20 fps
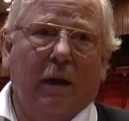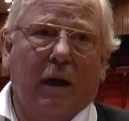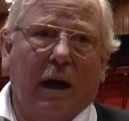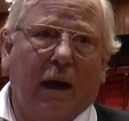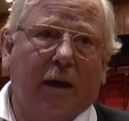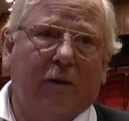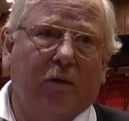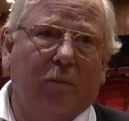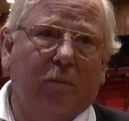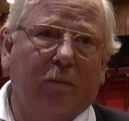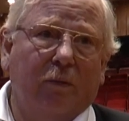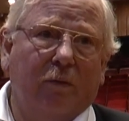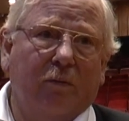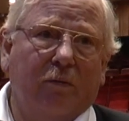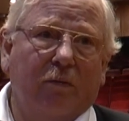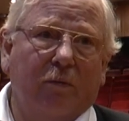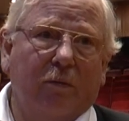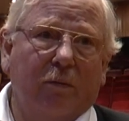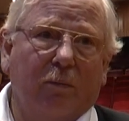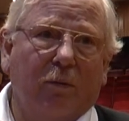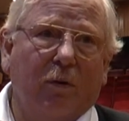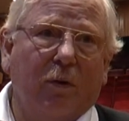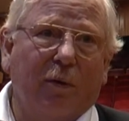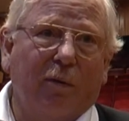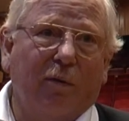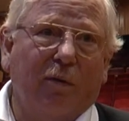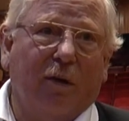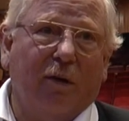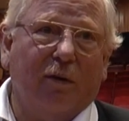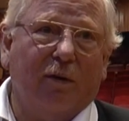Atoms were
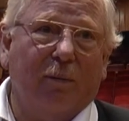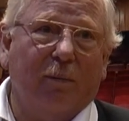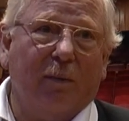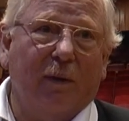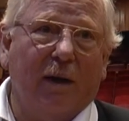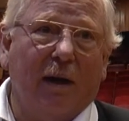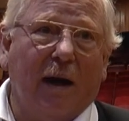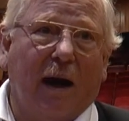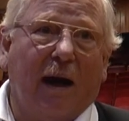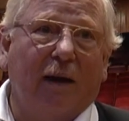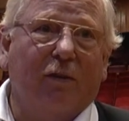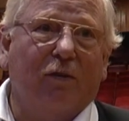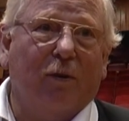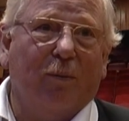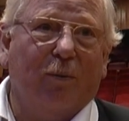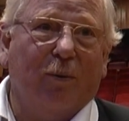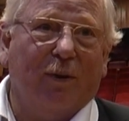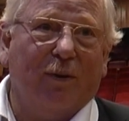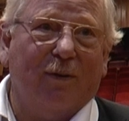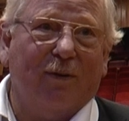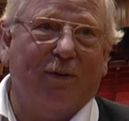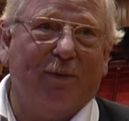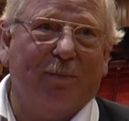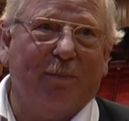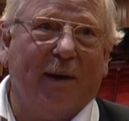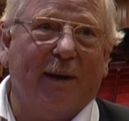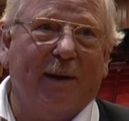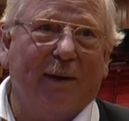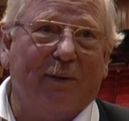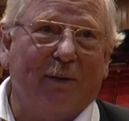thought to be atomos
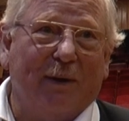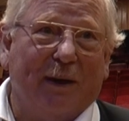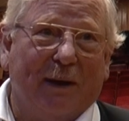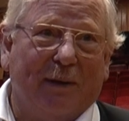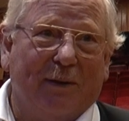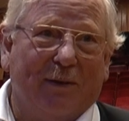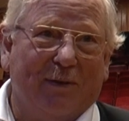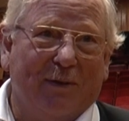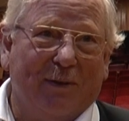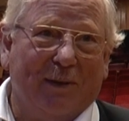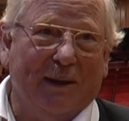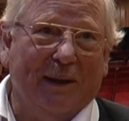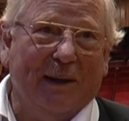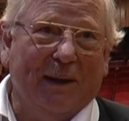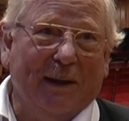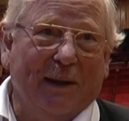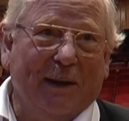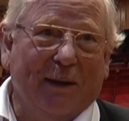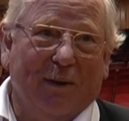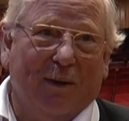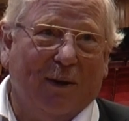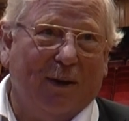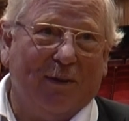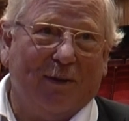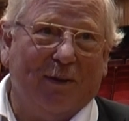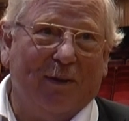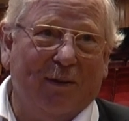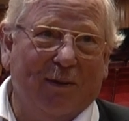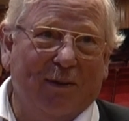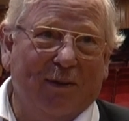by the Greeks,
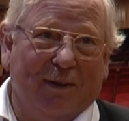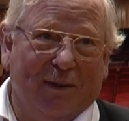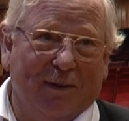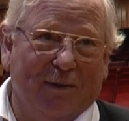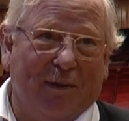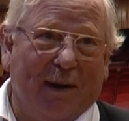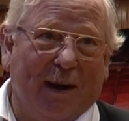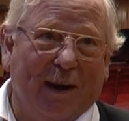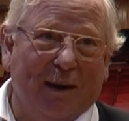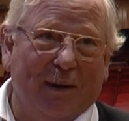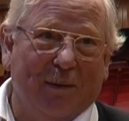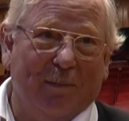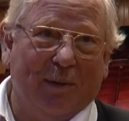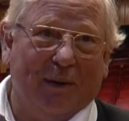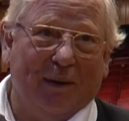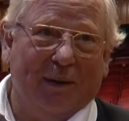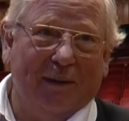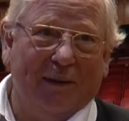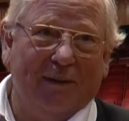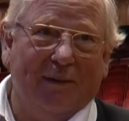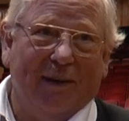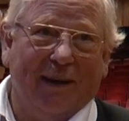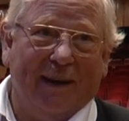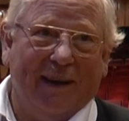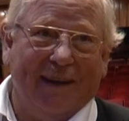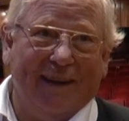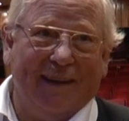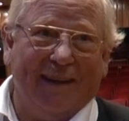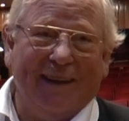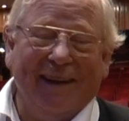not dividable,
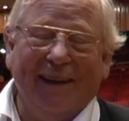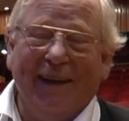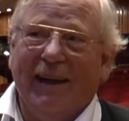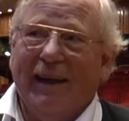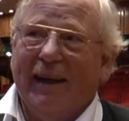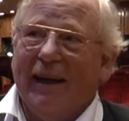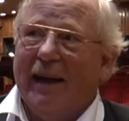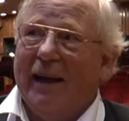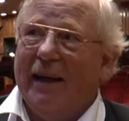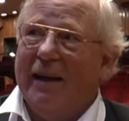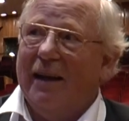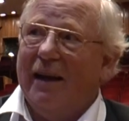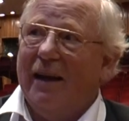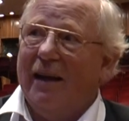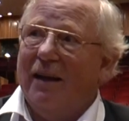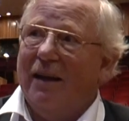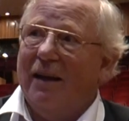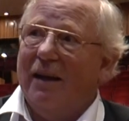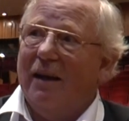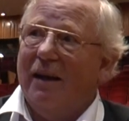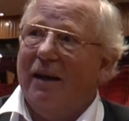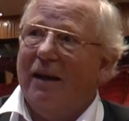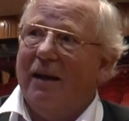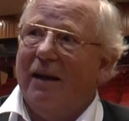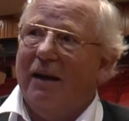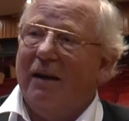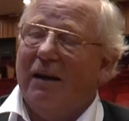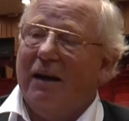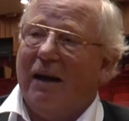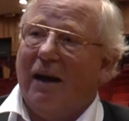right? And then
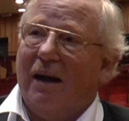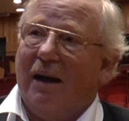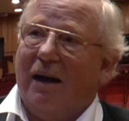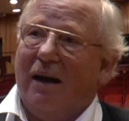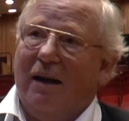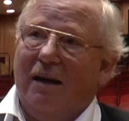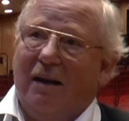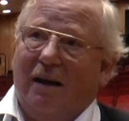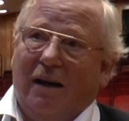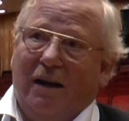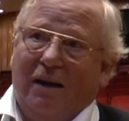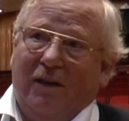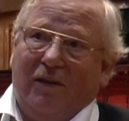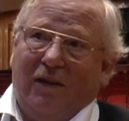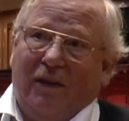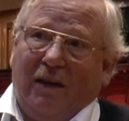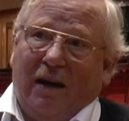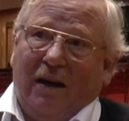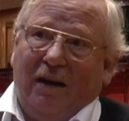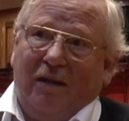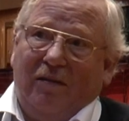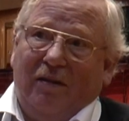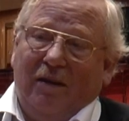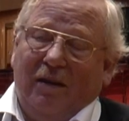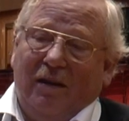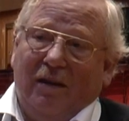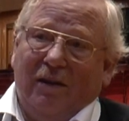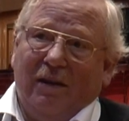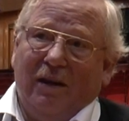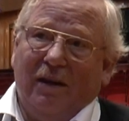
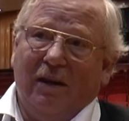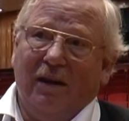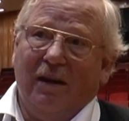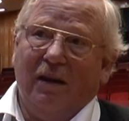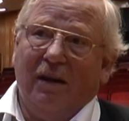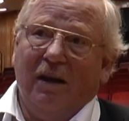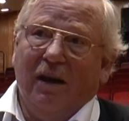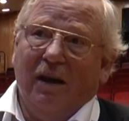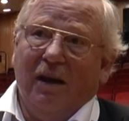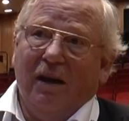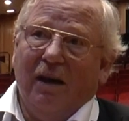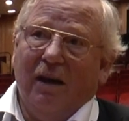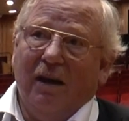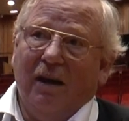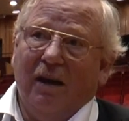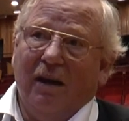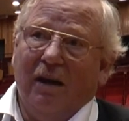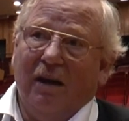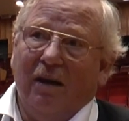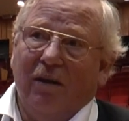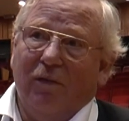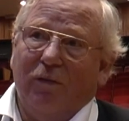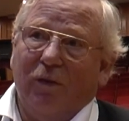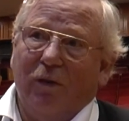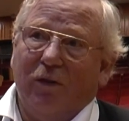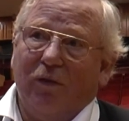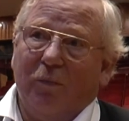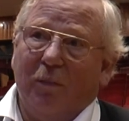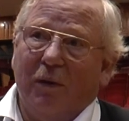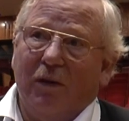until the
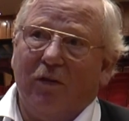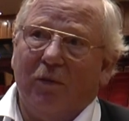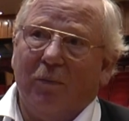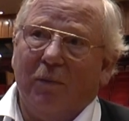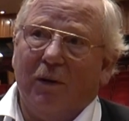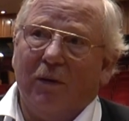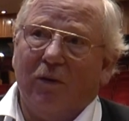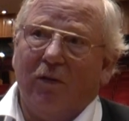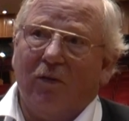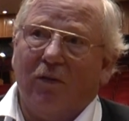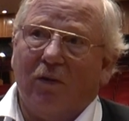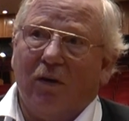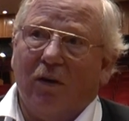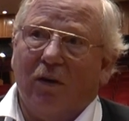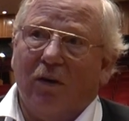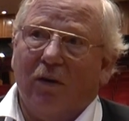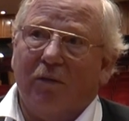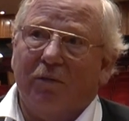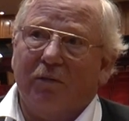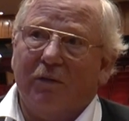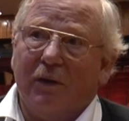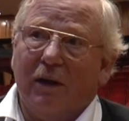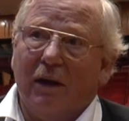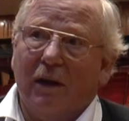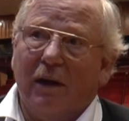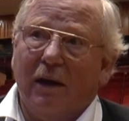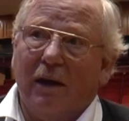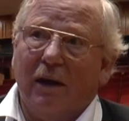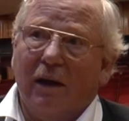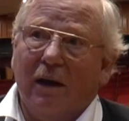first measurements of
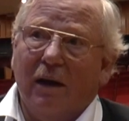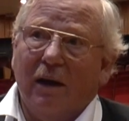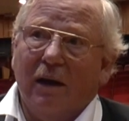the